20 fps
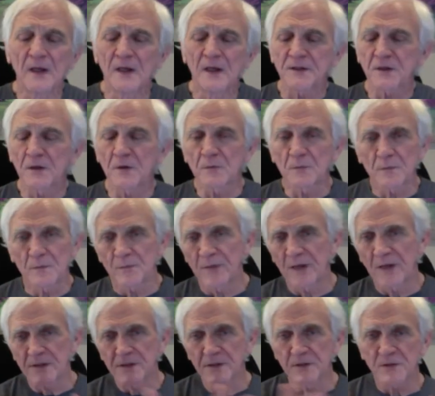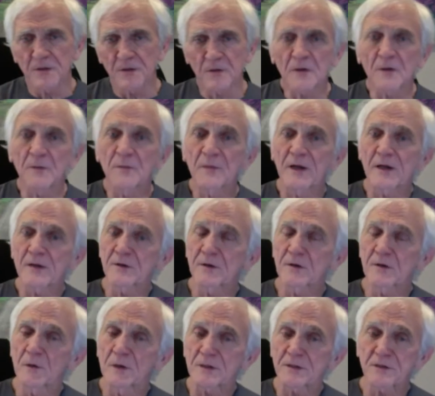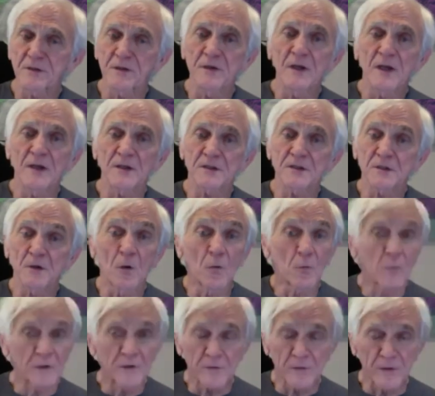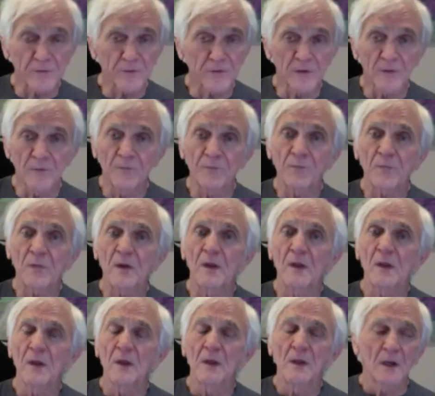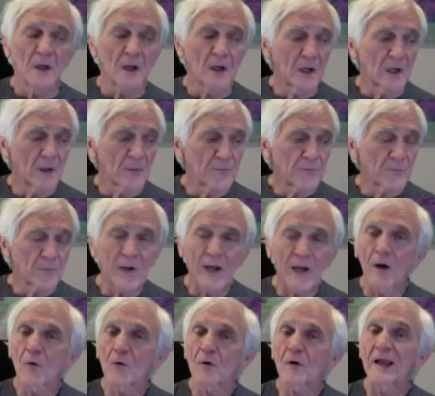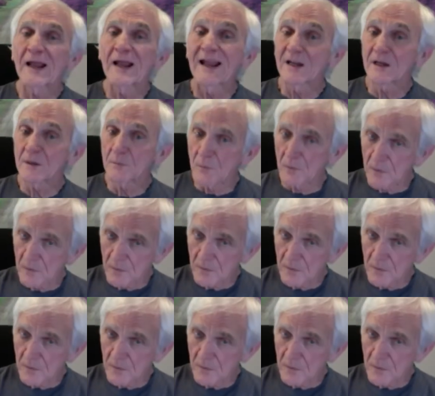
So, back to, circling back to your question, yeah, soul retrieval, um, power animal